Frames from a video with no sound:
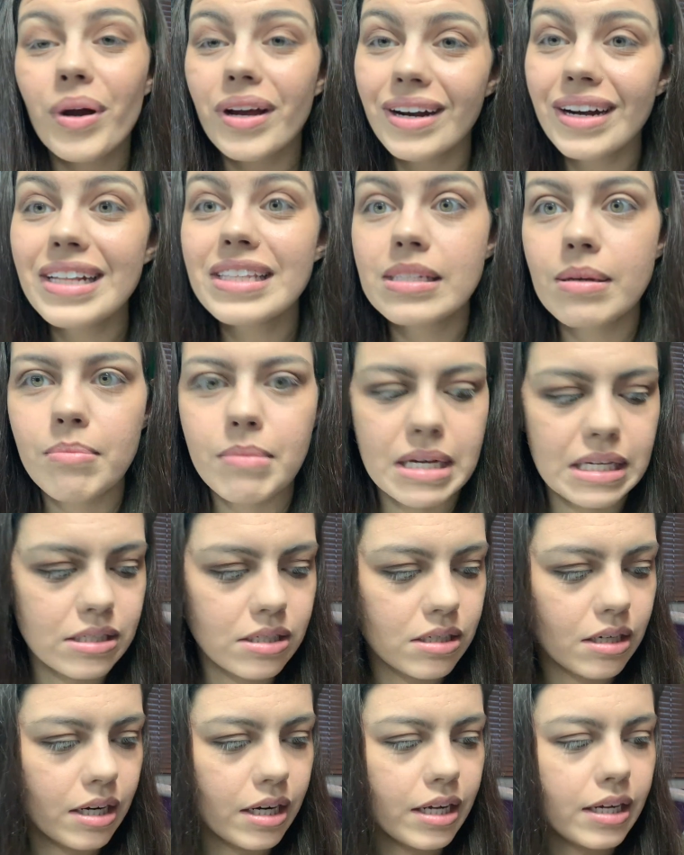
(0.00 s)
gonna need some mist
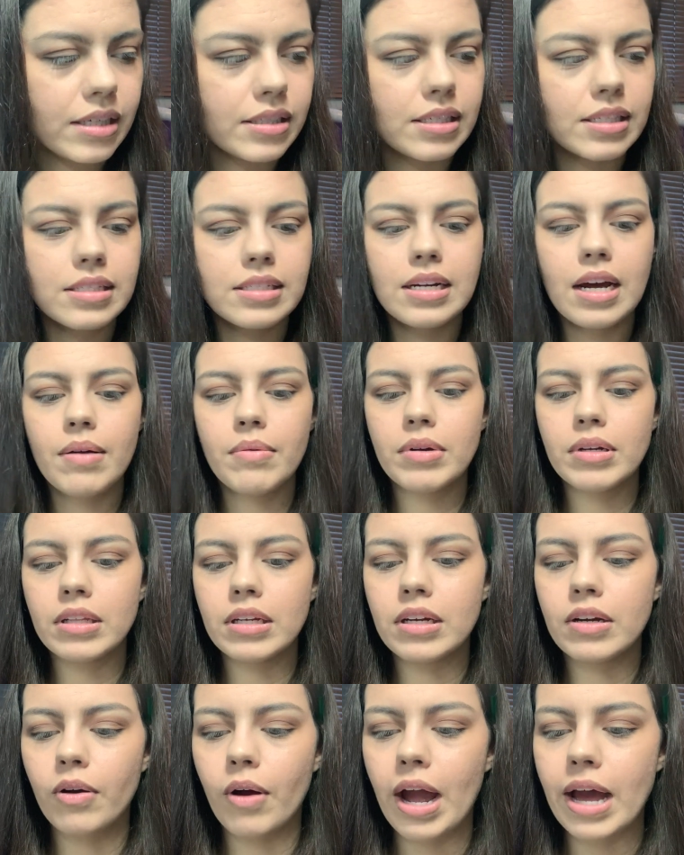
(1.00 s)
on it because it's not really
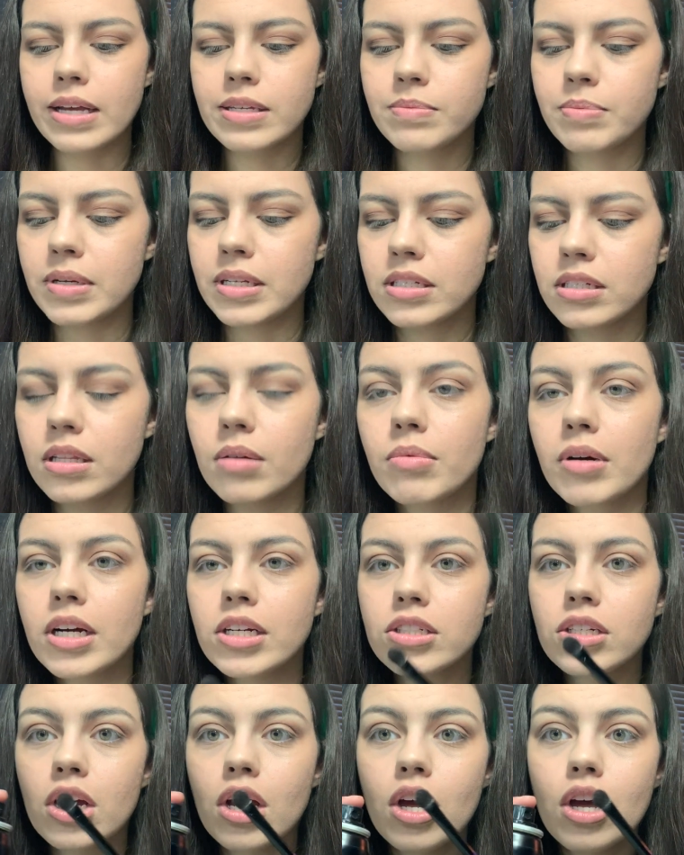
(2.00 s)
grasping to the
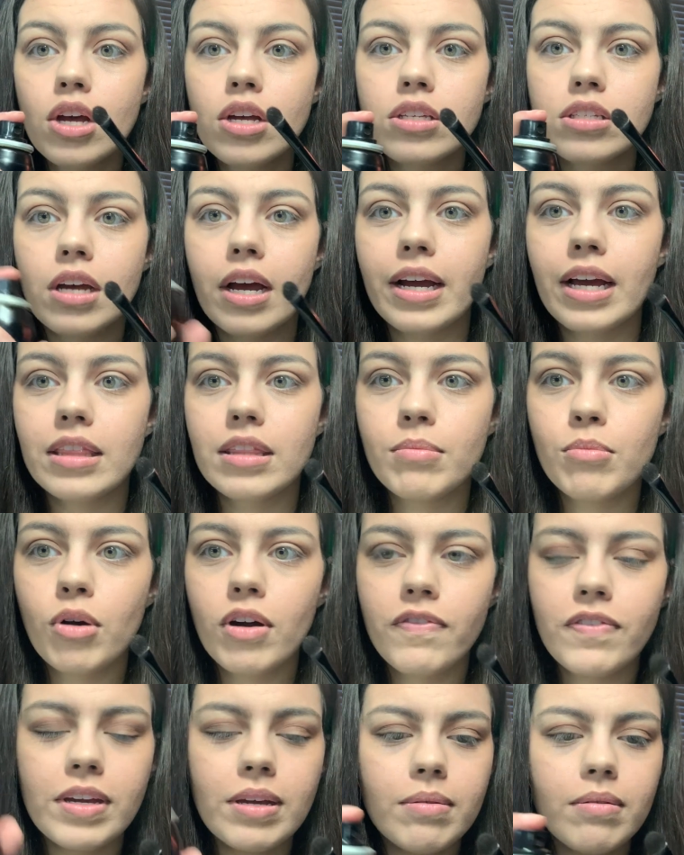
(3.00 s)
brush. So I got the
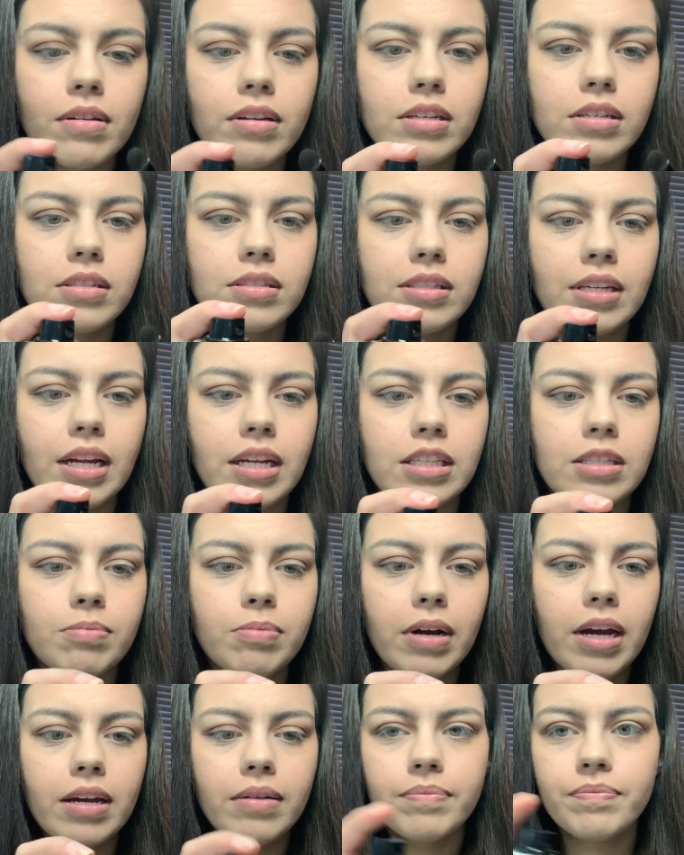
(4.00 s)
Morphe setting
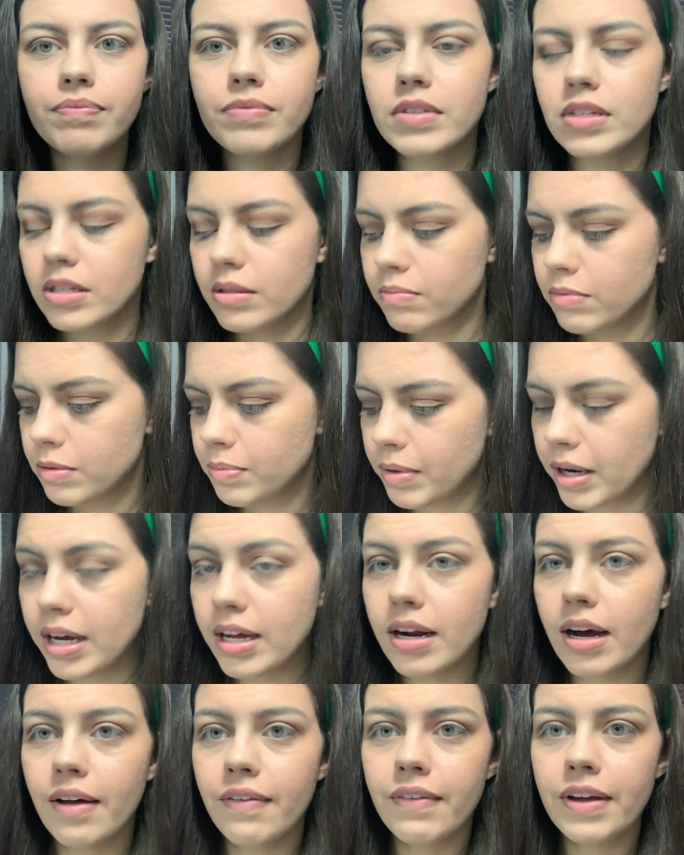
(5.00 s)
spray. Spray it
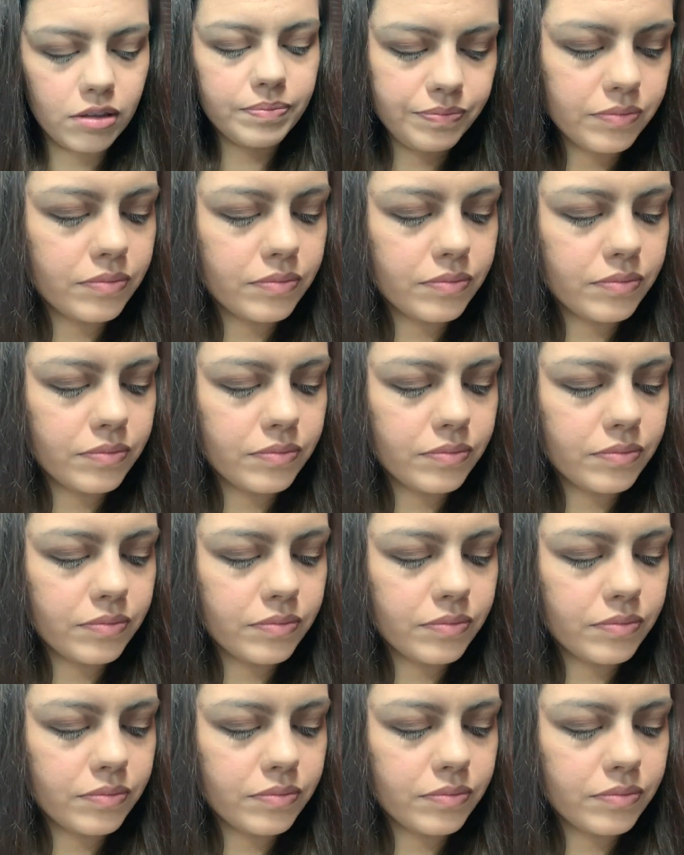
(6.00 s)
on there.